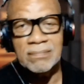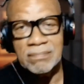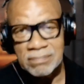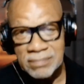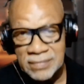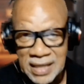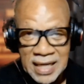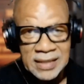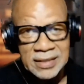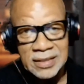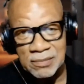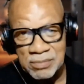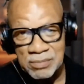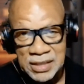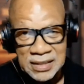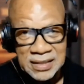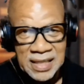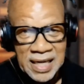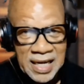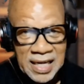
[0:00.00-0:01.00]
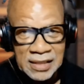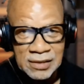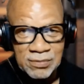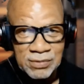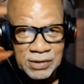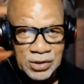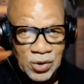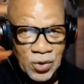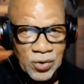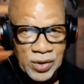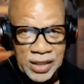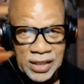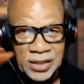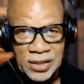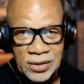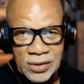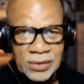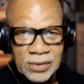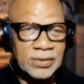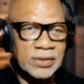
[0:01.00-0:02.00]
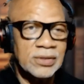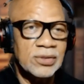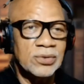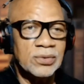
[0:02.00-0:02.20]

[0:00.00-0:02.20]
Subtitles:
Dancer been dancing for 30 years and you